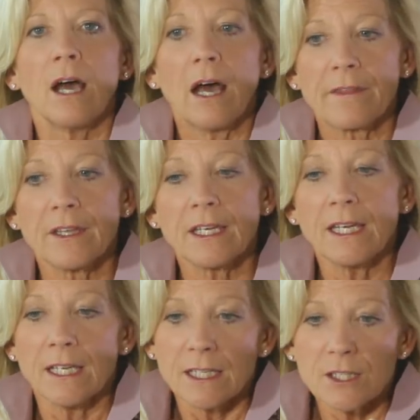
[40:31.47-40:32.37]

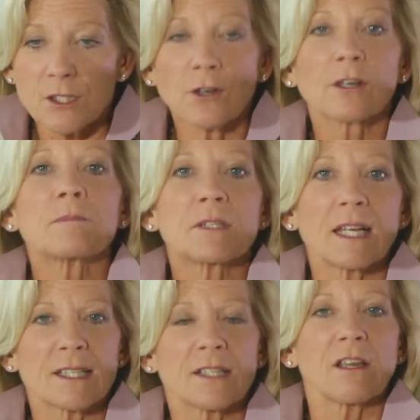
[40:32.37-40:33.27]
the
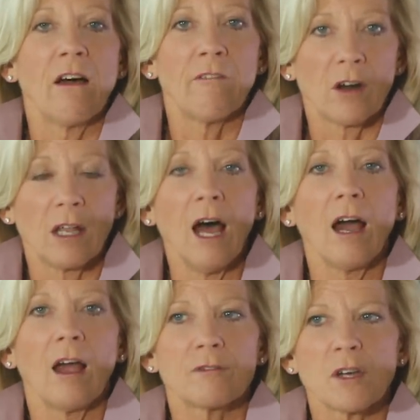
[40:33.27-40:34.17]
circumstances of our
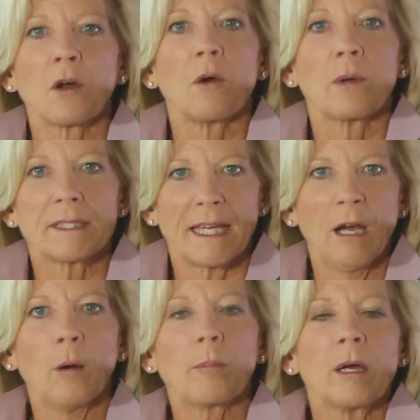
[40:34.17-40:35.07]
lives are going to
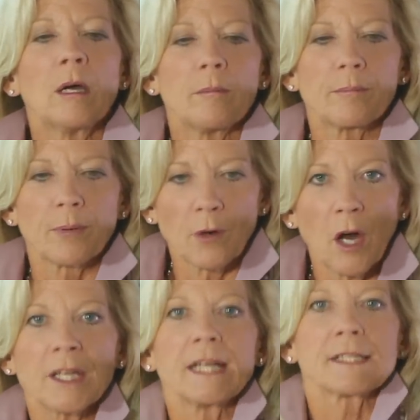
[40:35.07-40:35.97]
help
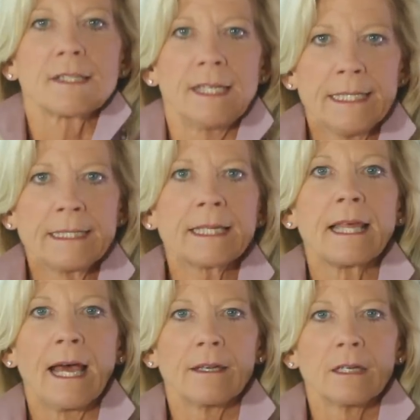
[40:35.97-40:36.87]
prod us into
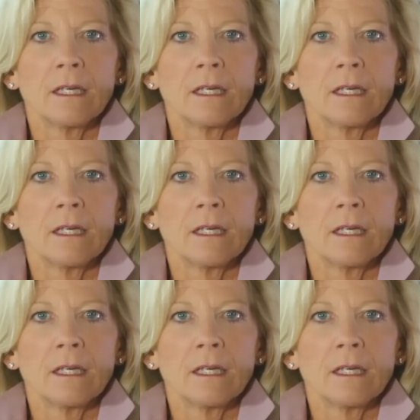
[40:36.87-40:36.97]
that.